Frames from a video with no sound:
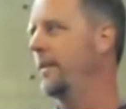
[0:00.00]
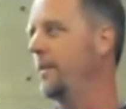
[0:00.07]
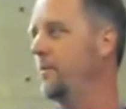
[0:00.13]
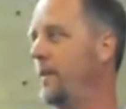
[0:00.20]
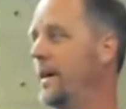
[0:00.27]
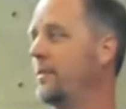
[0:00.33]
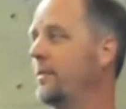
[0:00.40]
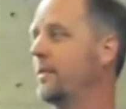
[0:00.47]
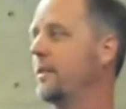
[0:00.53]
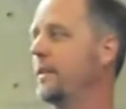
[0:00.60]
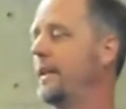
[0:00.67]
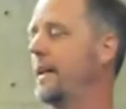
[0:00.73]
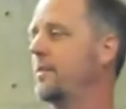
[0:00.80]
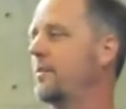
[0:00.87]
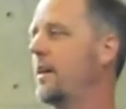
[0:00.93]
that basically
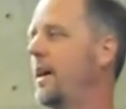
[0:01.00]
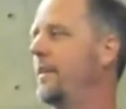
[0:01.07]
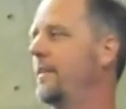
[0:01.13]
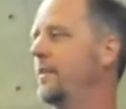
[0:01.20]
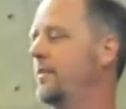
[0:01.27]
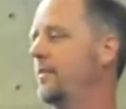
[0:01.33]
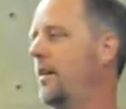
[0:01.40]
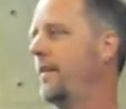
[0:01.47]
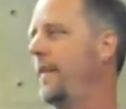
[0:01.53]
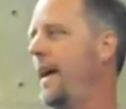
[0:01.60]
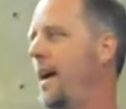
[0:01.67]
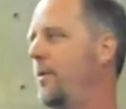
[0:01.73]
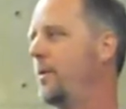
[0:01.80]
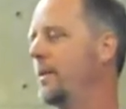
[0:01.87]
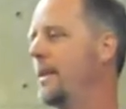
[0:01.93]
that sign that's on
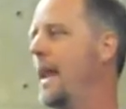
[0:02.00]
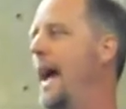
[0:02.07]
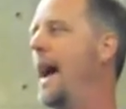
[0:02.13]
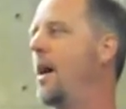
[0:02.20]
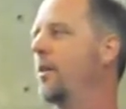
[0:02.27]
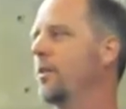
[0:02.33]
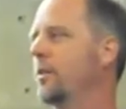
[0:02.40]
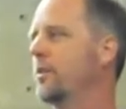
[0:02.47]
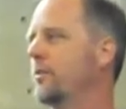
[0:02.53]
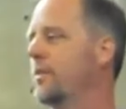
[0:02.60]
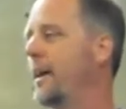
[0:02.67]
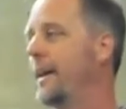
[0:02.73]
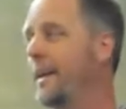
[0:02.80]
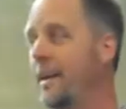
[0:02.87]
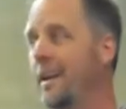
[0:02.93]
that one now looks
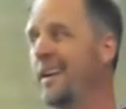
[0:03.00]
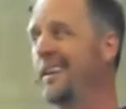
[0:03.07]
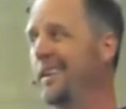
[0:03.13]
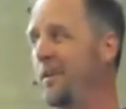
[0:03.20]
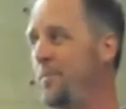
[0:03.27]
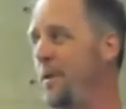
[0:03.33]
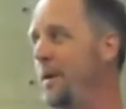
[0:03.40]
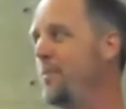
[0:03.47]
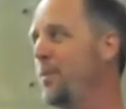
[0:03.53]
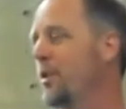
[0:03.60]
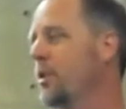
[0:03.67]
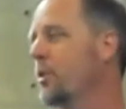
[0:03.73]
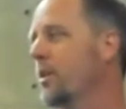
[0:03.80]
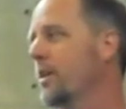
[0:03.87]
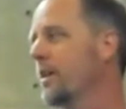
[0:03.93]
like the people
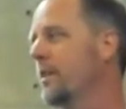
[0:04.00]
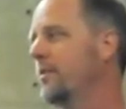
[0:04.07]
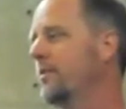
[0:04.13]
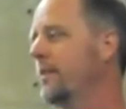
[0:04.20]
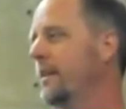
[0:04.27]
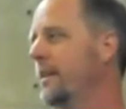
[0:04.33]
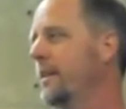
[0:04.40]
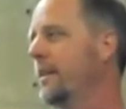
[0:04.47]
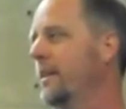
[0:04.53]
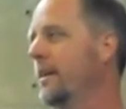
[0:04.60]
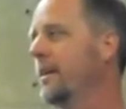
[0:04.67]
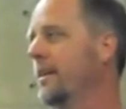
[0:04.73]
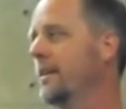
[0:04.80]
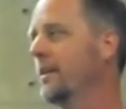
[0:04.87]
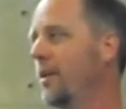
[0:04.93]
who are going to see
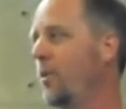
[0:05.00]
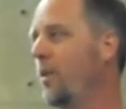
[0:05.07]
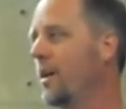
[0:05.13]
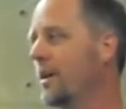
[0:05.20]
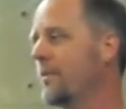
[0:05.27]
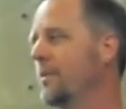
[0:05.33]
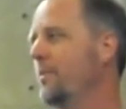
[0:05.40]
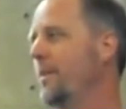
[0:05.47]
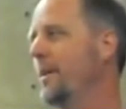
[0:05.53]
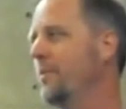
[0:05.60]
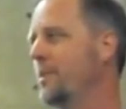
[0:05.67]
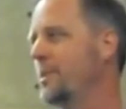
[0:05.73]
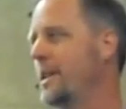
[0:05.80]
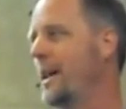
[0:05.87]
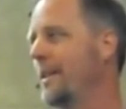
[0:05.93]
the Welcome to
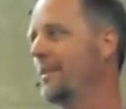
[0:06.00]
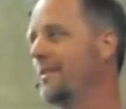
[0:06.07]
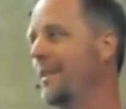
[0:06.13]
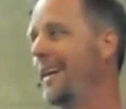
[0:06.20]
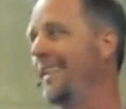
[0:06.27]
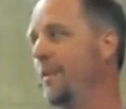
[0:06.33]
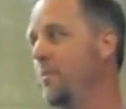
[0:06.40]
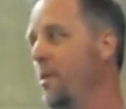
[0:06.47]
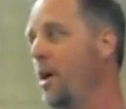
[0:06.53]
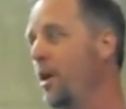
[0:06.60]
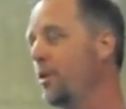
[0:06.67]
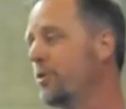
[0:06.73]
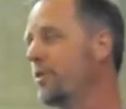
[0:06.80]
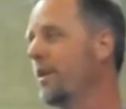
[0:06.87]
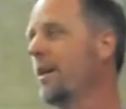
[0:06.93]
Bainbridge Island sign the
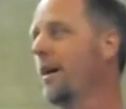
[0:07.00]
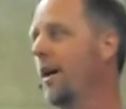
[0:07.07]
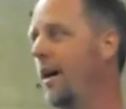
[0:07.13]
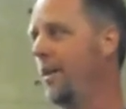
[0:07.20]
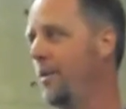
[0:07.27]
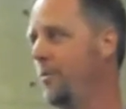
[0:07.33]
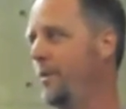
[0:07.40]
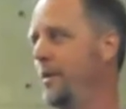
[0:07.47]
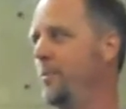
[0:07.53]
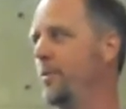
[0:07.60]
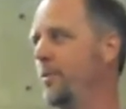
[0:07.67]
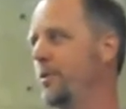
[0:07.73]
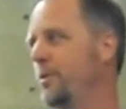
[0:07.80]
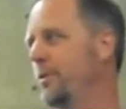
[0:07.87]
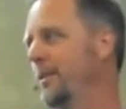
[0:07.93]
most are the people
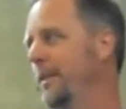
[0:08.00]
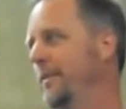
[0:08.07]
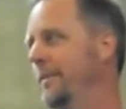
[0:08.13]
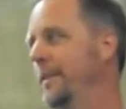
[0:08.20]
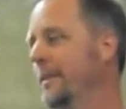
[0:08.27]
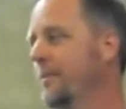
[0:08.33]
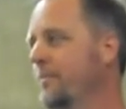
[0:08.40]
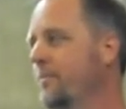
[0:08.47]
who are leaving.